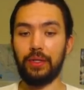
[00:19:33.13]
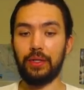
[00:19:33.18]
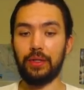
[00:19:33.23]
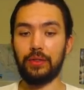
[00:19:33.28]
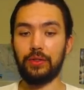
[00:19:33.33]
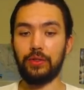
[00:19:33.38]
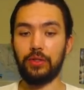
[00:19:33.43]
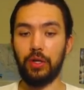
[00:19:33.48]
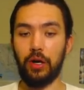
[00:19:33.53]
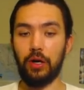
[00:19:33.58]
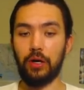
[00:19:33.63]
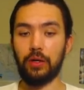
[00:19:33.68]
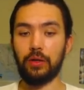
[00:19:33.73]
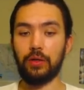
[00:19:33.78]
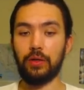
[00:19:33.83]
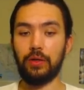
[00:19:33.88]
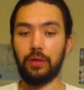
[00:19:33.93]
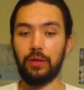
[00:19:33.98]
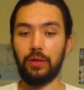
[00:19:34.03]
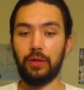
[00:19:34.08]

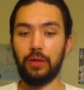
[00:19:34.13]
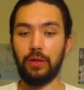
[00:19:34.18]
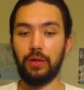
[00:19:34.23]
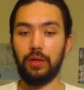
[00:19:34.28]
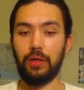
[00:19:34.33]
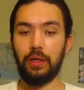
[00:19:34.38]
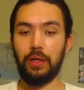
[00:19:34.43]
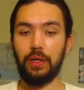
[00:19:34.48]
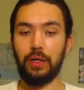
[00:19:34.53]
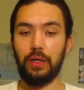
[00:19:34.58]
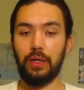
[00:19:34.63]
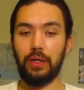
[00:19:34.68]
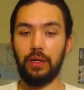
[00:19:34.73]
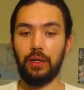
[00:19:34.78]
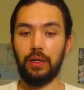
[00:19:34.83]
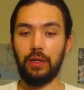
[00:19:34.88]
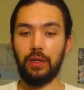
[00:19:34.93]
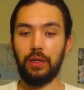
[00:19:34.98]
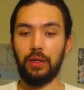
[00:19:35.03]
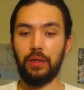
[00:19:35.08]
dark,
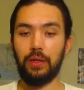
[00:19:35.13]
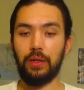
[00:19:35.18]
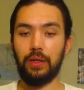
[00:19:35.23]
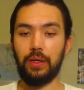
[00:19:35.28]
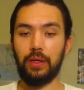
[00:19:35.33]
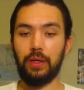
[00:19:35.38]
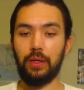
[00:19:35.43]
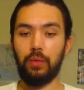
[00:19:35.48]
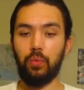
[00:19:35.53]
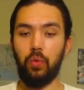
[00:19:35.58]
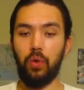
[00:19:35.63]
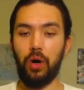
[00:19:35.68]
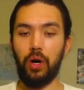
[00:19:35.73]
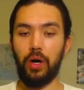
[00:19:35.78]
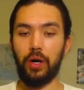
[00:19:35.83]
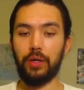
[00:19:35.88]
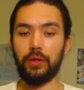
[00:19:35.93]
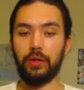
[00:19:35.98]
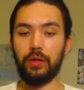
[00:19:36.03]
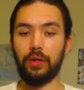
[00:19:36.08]
the
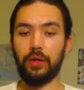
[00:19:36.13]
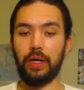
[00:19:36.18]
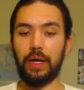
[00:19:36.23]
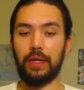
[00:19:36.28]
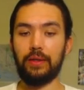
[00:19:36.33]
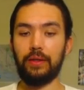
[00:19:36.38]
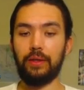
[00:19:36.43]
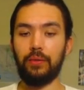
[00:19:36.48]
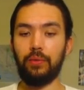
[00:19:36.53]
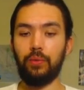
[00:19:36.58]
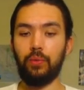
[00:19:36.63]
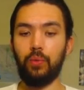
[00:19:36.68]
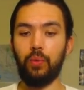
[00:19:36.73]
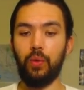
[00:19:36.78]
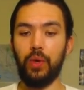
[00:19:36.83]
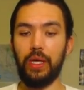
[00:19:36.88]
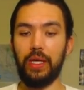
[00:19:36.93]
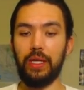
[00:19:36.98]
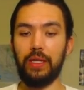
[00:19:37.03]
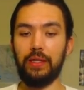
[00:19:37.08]
water, and the
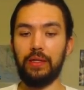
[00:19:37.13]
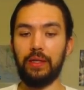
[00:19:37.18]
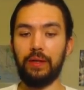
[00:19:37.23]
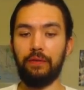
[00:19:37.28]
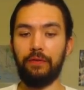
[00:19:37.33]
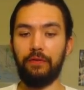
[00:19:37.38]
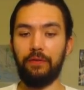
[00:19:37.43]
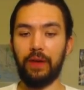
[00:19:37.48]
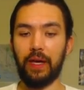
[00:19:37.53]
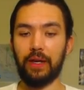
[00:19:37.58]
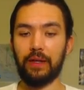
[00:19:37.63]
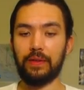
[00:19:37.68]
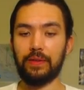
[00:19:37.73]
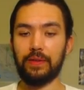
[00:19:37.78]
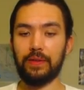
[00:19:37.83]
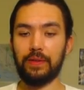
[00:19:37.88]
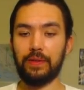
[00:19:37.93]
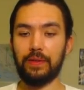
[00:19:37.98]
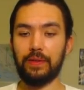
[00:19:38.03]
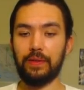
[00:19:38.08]
wind
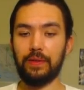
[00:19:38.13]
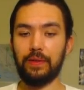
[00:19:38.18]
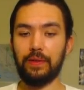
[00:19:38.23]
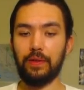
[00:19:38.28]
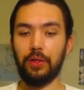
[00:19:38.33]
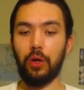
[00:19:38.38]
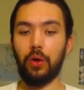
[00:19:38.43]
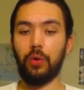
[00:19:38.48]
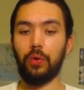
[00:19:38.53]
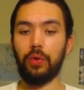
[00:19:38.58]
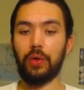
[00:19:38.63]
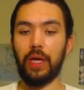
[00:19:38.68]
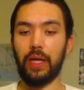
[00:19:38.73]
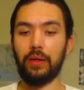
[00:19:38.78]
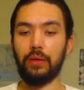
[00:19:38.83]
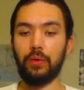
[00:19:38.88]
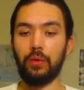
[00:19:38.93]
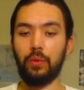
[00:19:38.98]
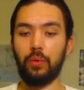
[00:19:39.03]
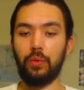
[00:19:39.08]
effects... No,
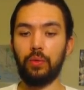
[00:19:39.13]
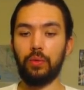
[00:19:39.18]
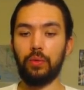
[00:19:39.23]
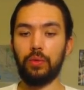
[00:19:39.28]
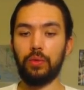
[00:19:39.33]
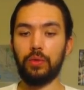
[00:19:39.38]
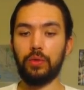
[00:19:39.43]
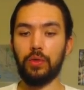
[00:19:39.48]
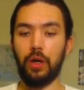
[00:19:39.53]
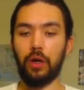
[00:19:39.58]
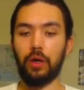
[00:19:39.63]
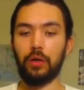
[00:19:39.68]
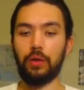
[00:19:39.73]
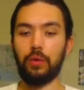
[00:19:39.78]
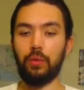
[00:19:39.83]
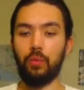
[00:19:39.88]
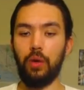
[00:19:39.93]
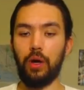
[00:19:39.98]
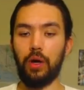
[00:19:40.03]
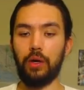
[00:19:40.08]
and
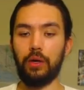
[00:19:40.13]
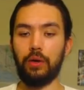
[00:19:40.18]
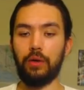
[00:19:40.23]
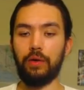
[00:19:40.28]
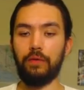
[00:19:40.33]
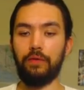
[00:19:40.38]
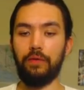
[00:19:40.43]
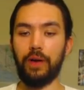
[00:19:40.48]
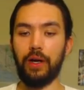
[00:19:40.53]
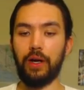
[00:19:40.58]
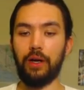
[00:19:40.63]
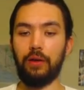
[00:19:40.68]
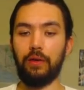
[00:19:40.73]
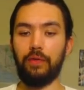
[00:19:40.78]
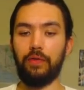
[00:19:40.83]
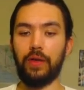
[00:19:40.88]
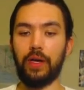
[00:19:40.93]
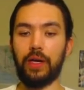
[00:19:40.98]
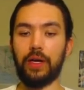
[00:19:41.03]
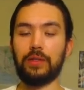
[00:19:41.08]
dark, water, and fire
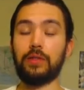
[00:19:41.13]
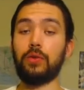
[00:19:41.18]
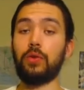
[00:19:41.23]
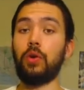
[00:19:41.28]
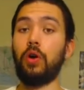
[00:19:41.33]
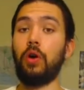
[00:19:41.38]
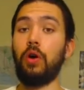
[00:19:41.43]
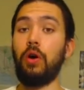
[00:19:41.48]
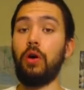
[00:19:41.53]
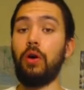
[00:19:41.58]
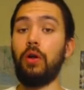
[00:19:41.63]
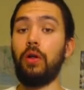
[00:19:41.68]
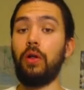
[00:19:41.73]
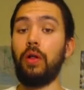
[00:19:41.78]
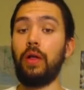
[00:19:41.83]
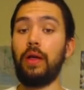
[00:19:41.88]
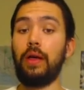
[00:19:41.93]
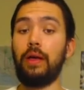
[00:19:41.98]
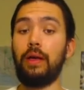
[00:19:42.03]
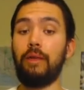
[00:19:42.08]
effects are
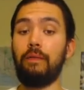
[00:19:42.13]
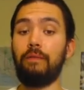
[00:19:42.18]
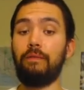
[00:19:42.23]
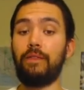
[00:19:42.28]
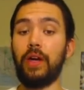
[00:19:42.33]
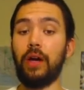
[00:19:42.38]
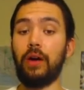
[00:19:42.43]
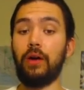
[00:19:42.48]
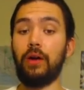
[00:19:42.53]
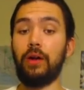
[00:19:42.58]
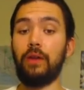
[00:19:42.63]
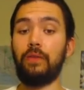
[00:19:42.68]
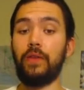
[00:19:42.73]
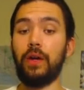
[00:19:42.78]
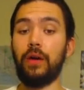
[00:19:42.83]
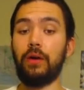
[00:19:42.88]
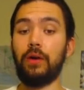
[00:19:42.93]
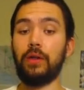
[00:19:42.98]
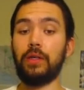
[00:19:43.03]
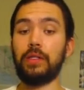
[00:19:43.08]
all very,
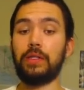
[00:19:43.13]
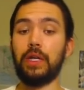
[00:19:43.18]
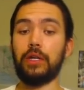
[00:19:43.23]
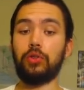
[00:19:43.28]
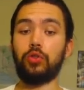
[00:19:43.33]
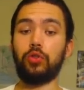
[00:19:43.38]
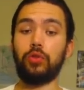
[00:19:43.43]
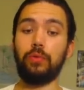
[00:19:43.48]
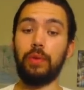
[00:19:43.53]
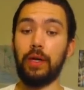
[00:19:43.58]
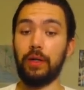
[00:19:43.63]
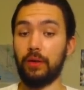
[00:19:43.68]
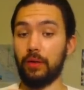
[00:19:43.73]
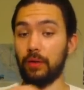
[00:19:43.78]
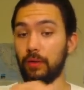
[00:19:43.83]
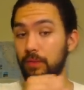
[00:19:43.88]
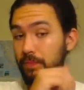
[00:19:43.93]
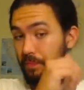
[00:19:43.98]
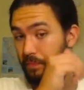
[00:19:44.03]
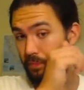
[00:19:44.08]
very detrimental.